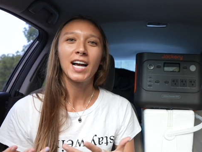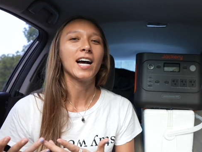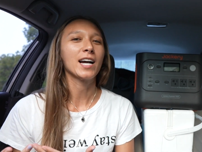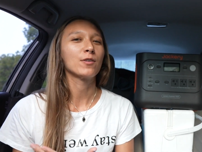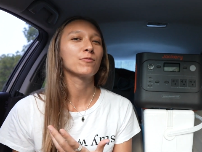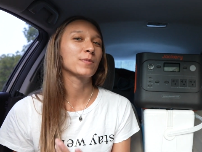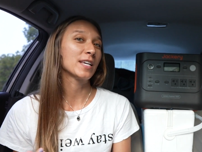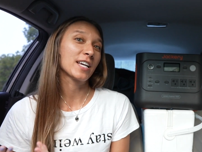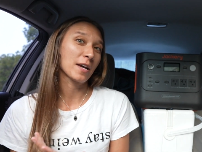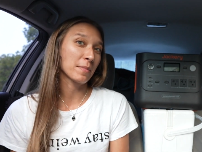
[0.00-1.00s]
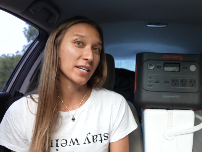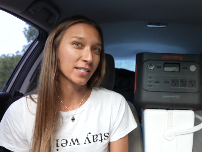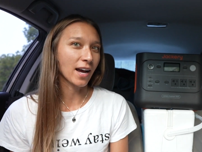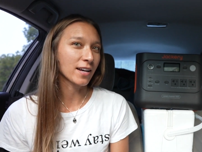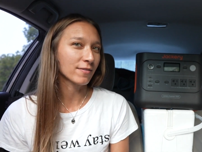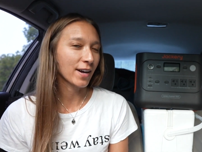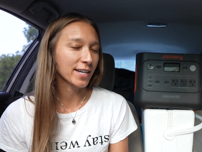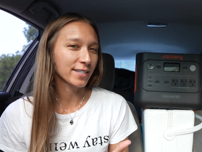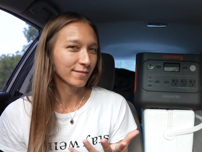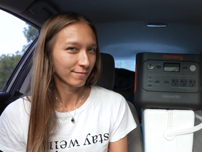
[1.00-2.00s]
I think I might die if
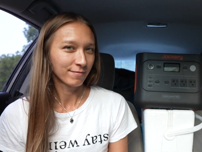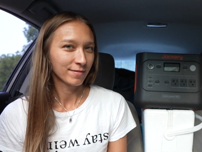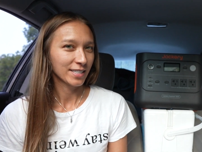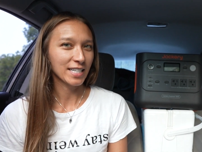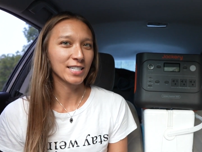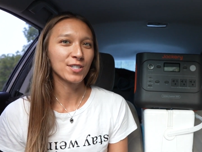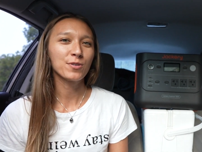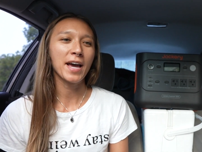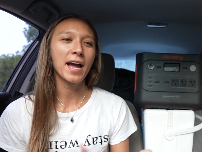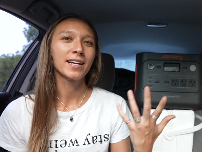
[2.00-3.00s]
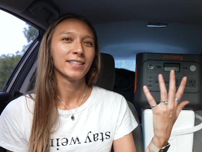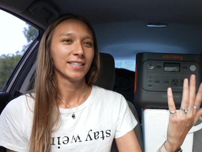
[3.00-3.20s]
I didn't do that,